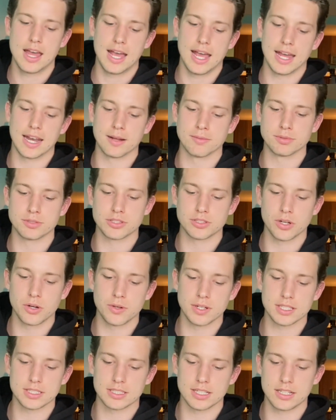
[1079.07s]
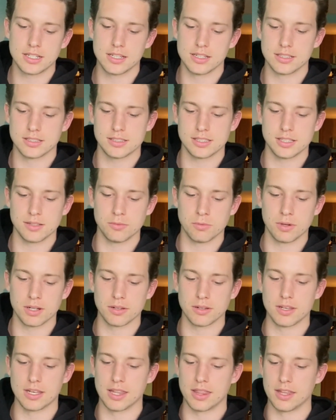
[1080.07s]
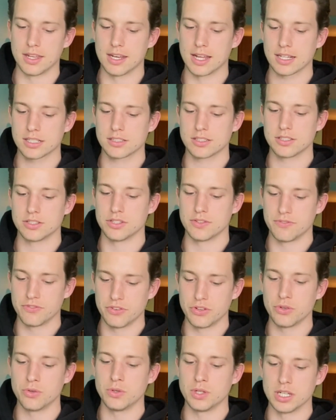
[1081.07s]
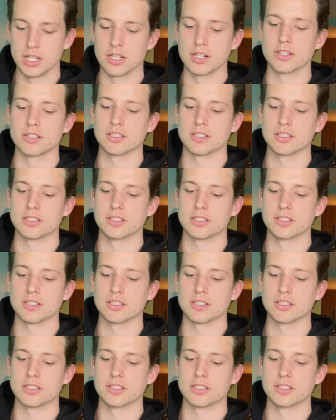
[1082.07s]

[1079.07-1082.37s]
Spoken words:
and I'm so excited to see what the next few years